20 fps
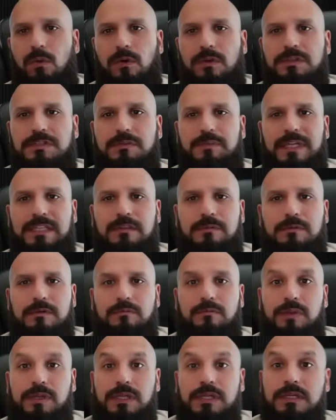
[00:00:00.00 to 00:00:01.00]
to make them
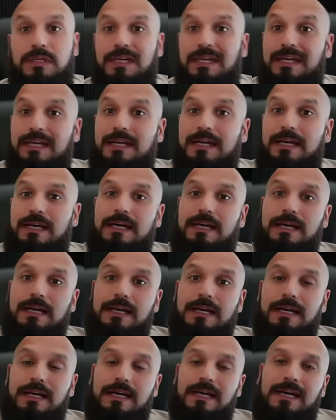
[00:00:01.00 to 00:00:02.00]
complete.
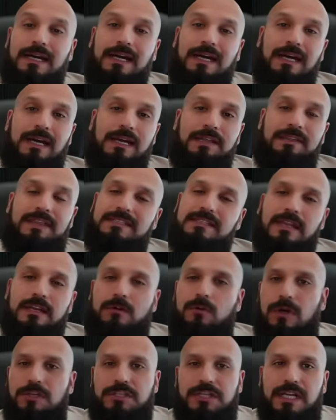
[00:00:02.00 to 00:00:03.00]
That's not a
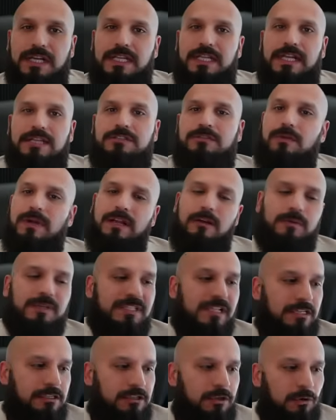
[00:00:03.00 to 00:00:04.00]
question I can answer right now because I
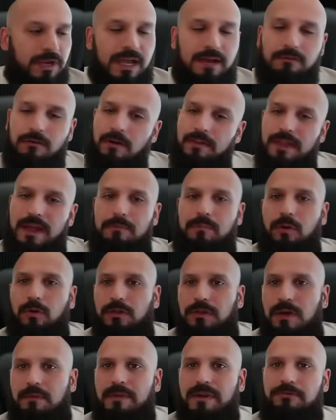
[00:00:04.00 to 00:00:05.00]
don't have all that pulled
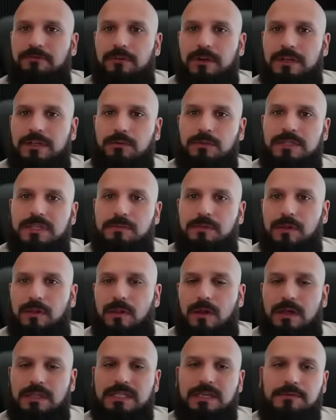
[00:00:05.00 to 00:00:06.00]
up, my friend. It would take me a
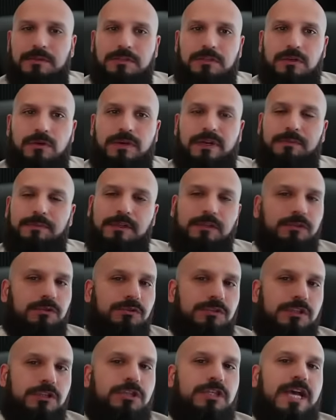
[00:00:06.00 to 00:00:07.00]
long time to do, and I'm going to lose
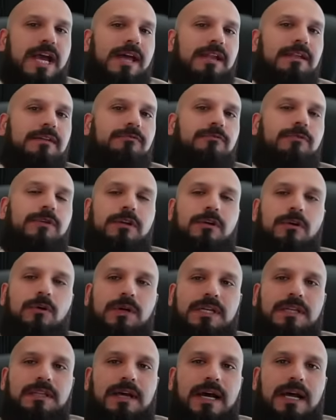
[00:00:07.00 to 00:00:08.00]
the chat if we go
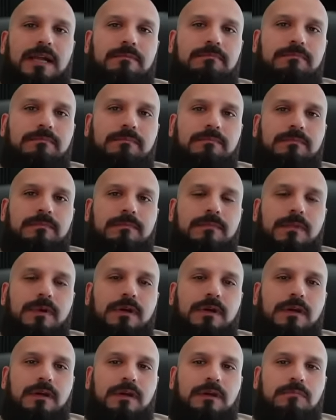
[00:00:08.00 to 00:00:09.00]
into that.
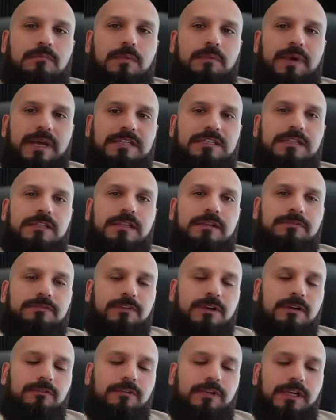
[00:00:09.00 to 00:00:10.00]
But basically, for
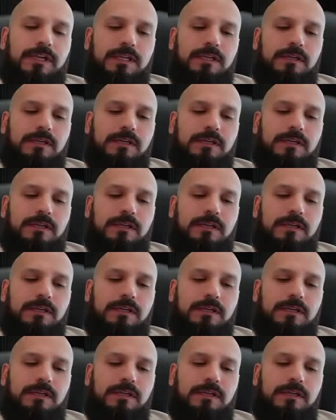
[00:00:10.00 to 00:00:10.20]
every